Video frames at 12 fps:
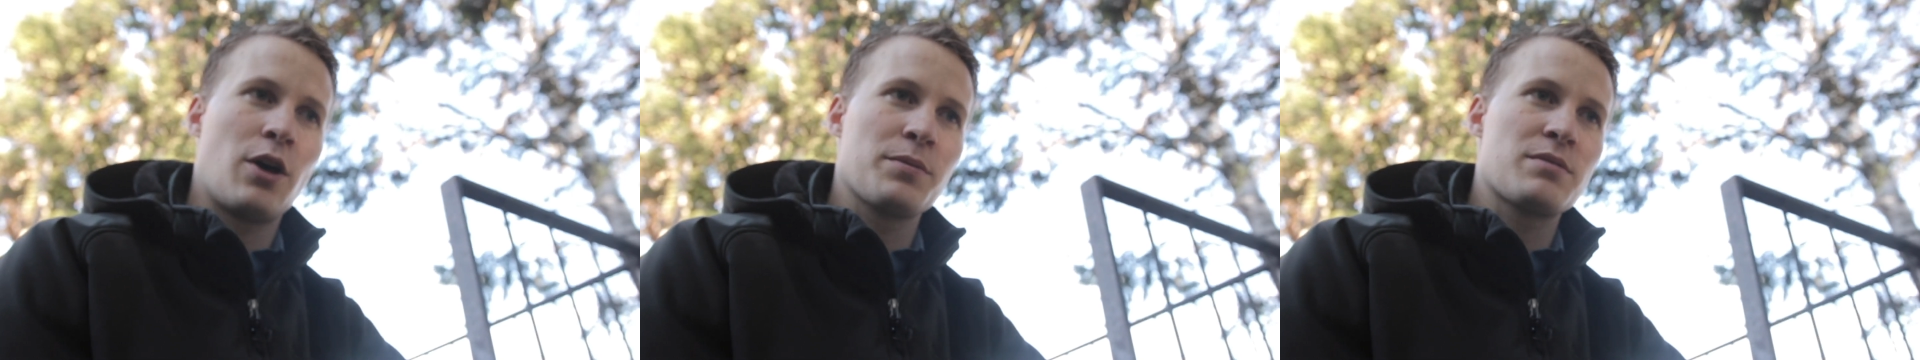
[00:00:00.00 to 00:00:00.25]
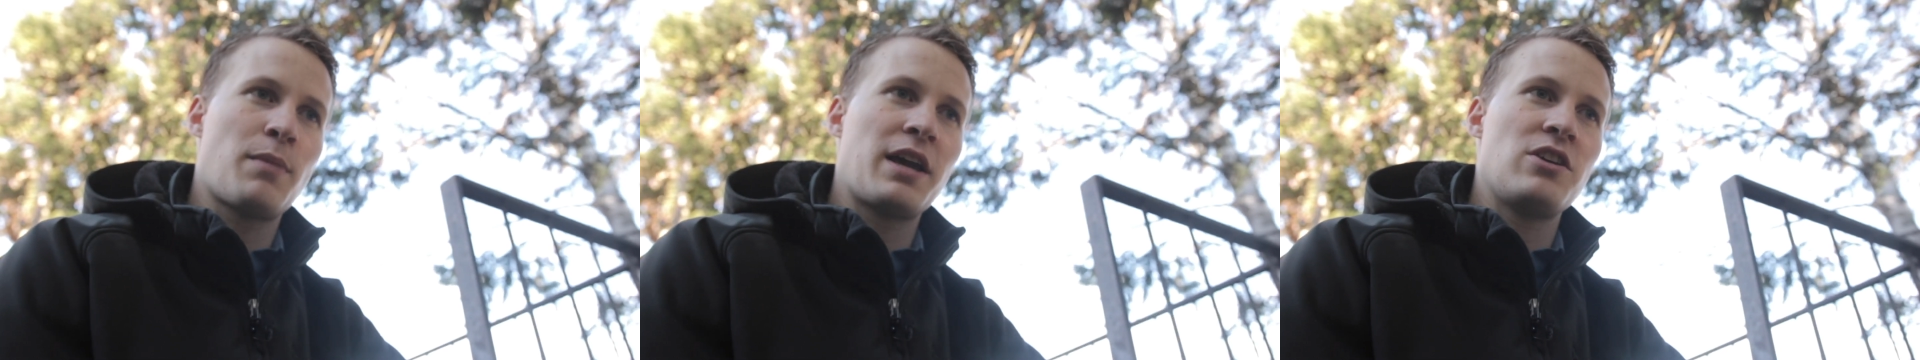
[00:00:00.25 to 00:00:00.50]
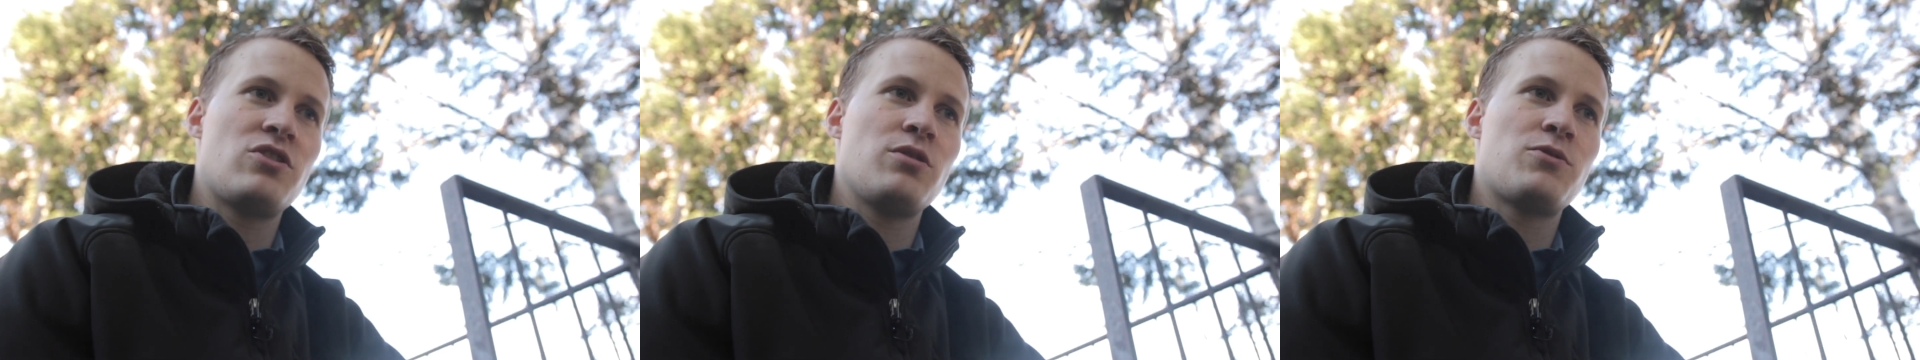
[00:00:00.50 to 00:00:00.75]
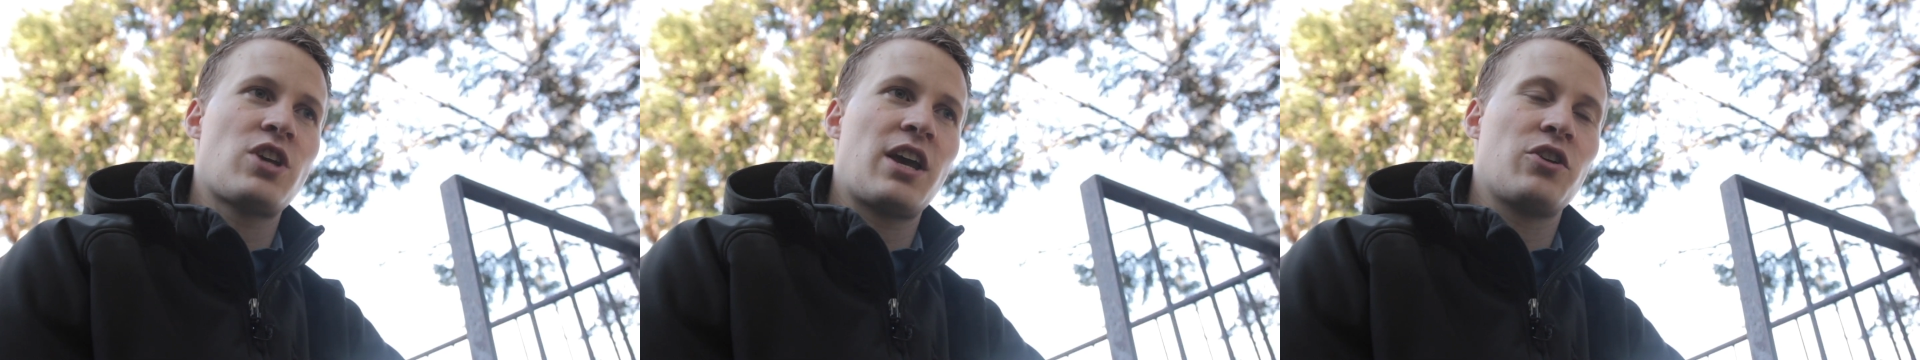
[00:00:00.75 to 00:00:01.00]
helps my
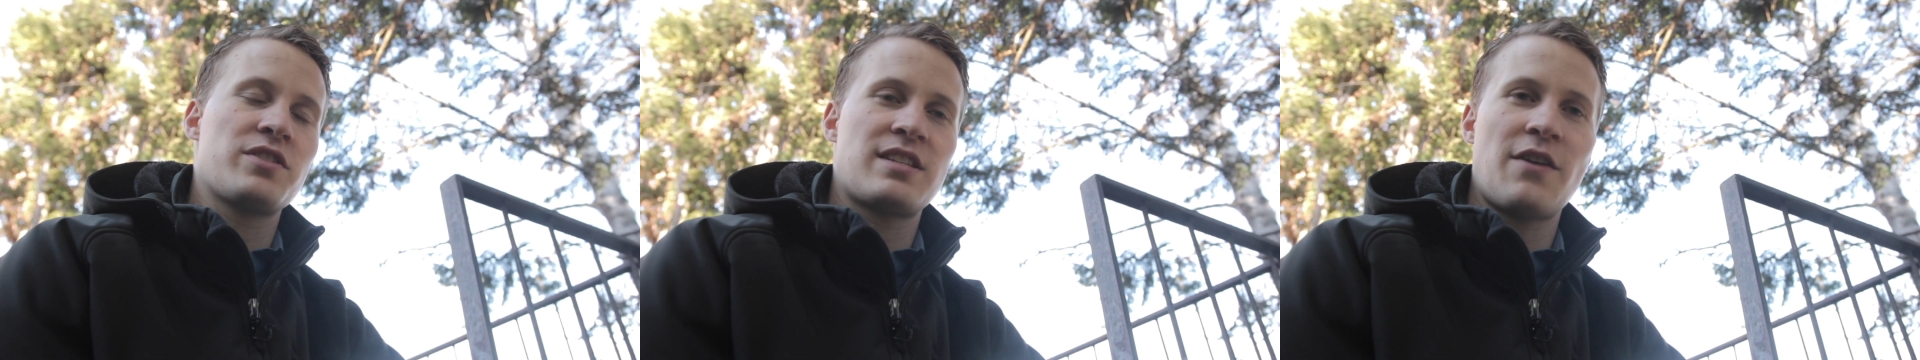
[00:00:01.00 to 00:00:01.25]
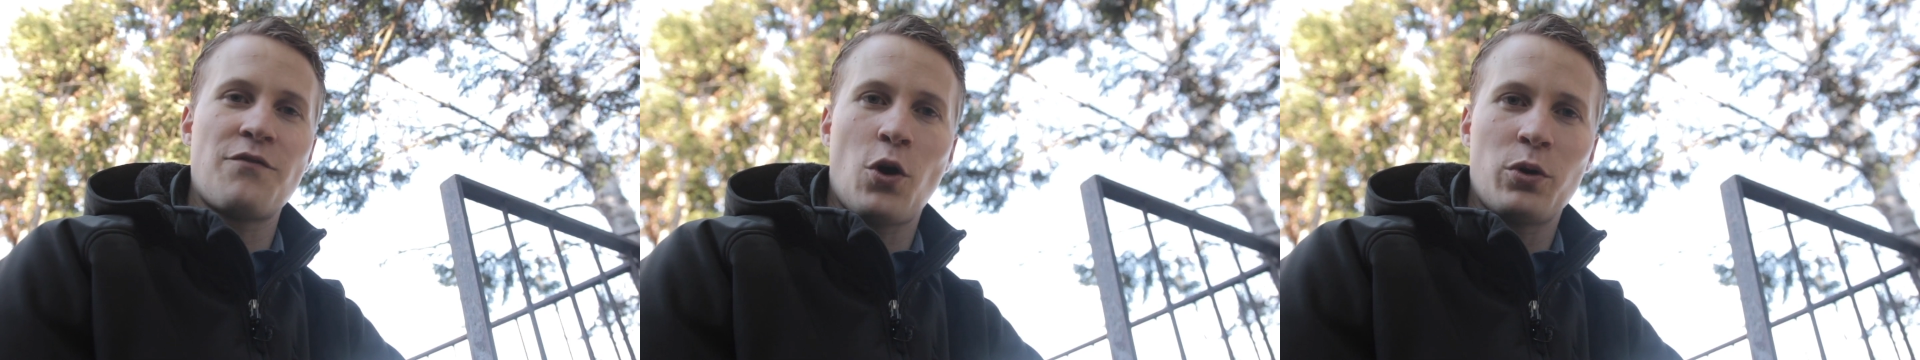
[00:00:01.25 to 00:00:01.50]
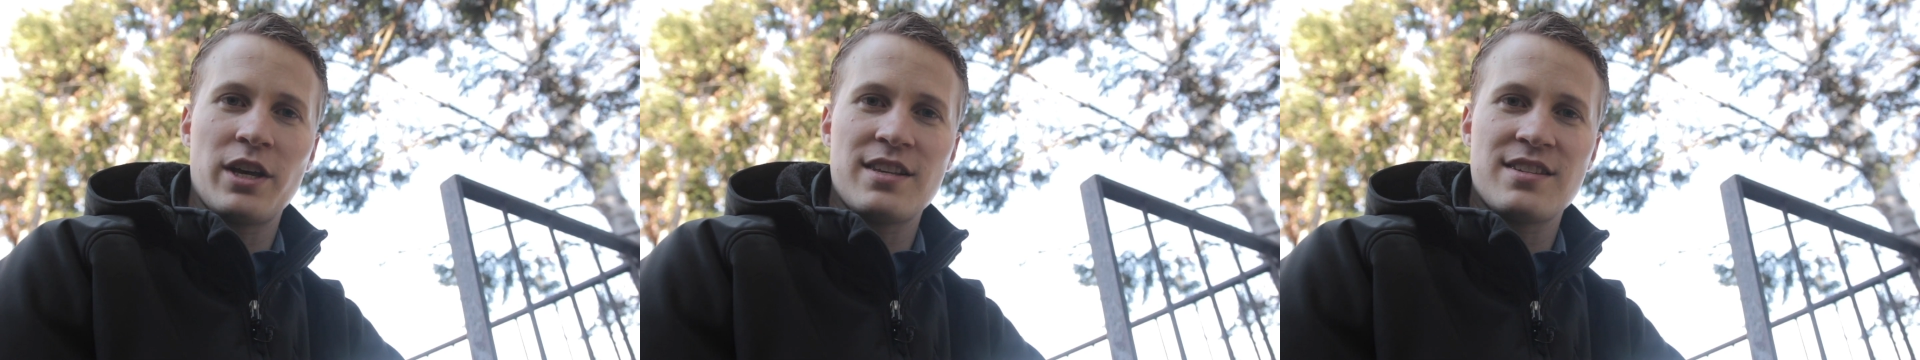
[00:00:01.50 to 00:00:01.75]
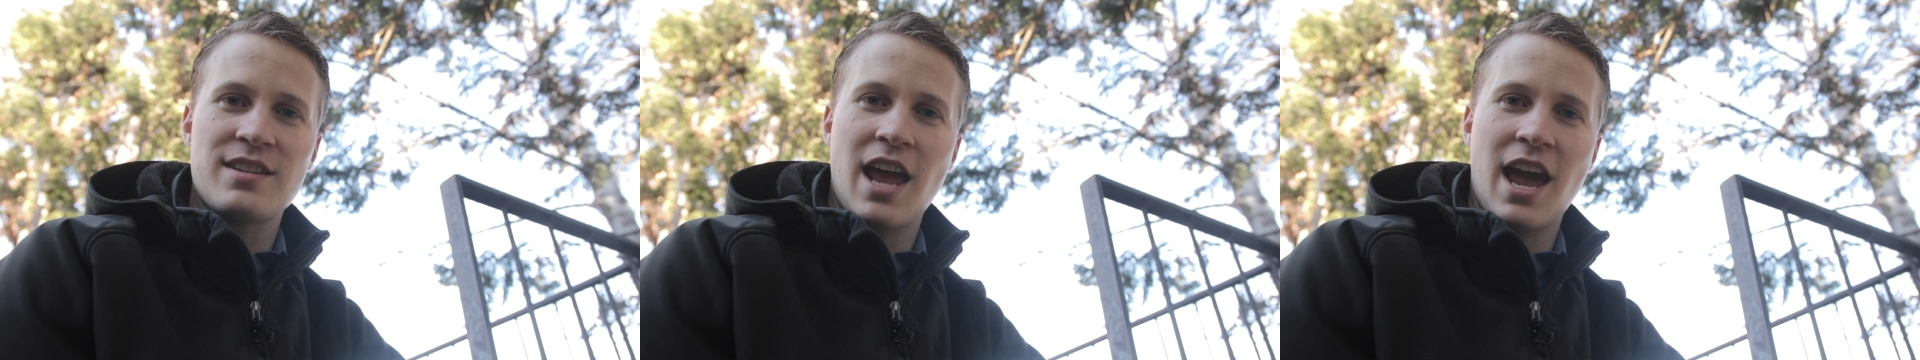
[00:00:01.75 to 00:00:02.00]
YouTube channel stay
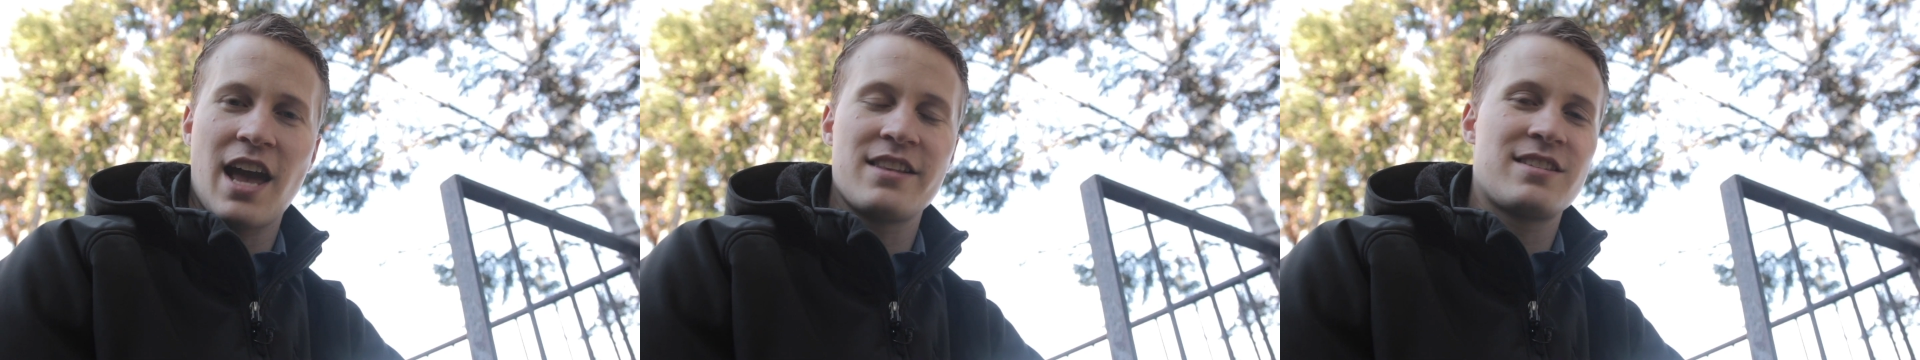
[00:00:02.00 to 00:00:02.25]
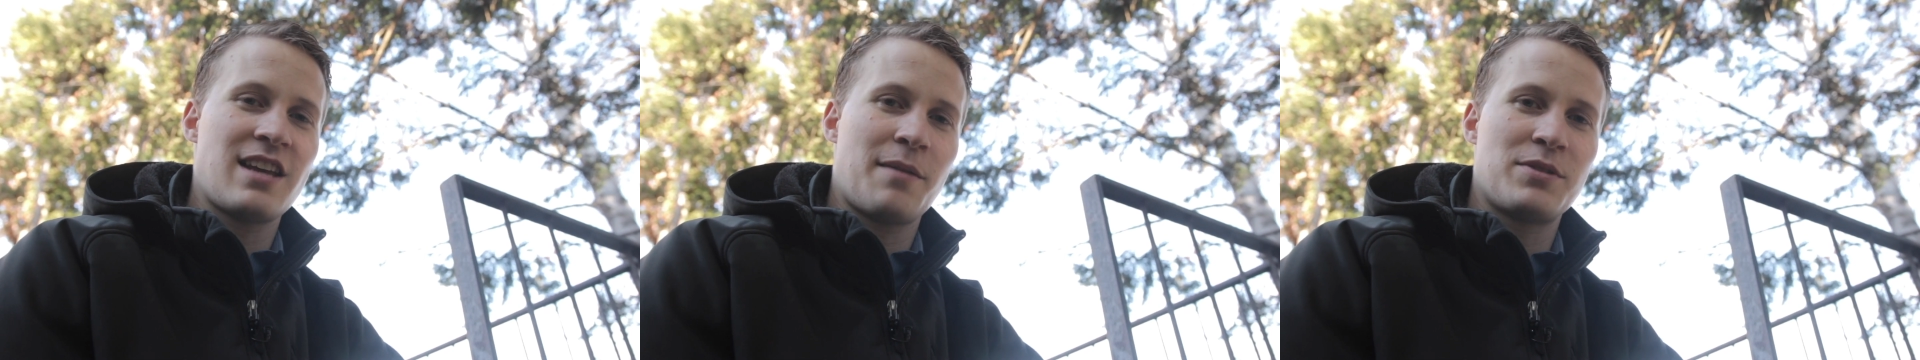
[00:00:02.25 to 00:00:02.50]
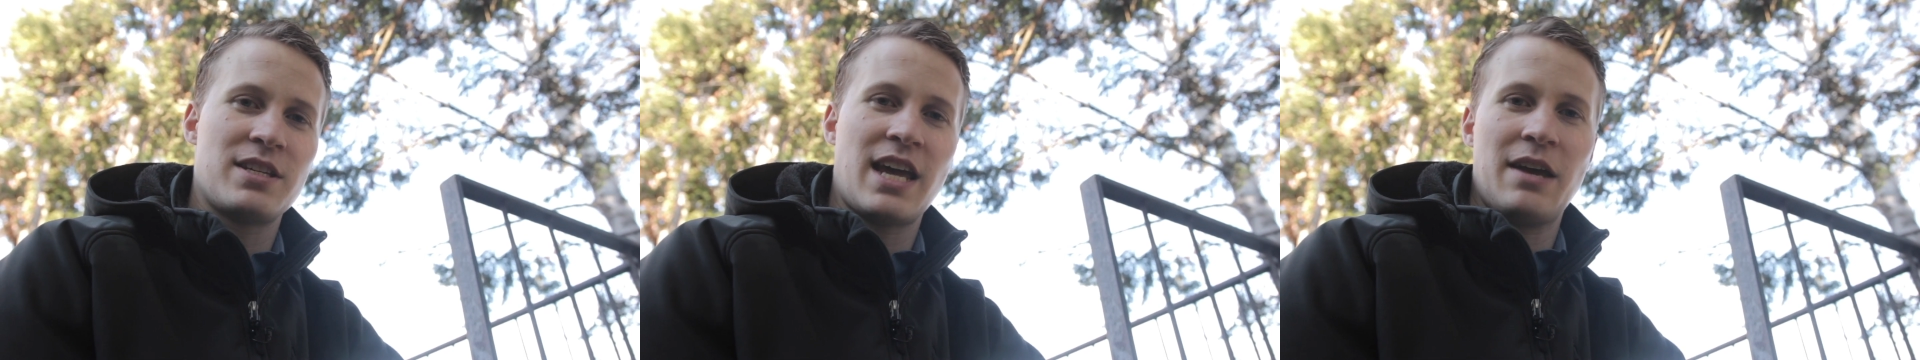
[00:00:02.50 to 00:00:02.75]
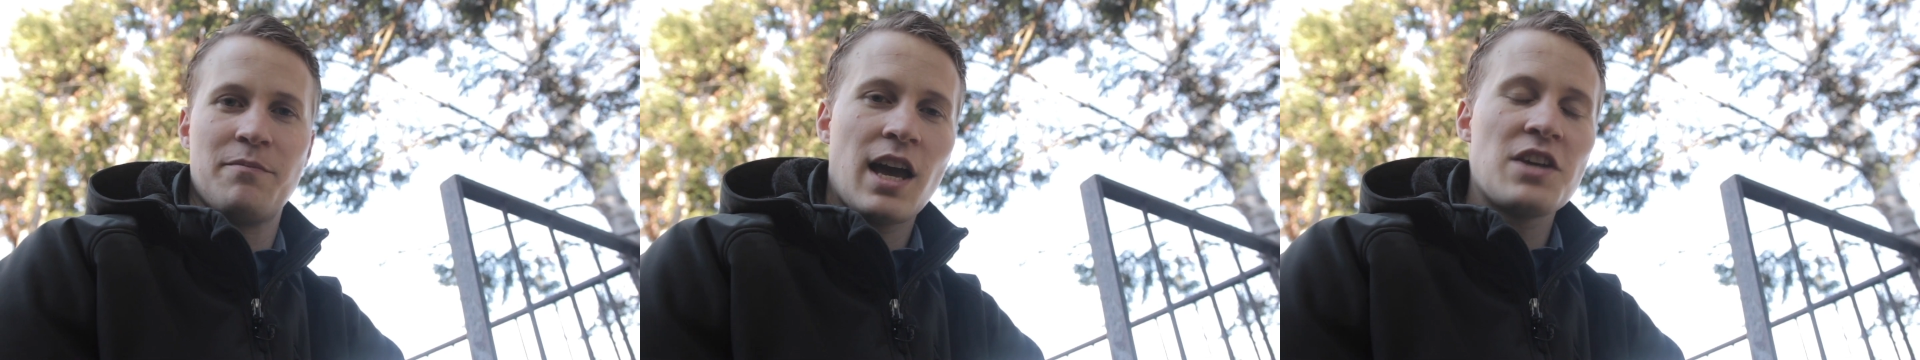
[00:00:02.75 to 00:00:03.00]
focused and stay up to date.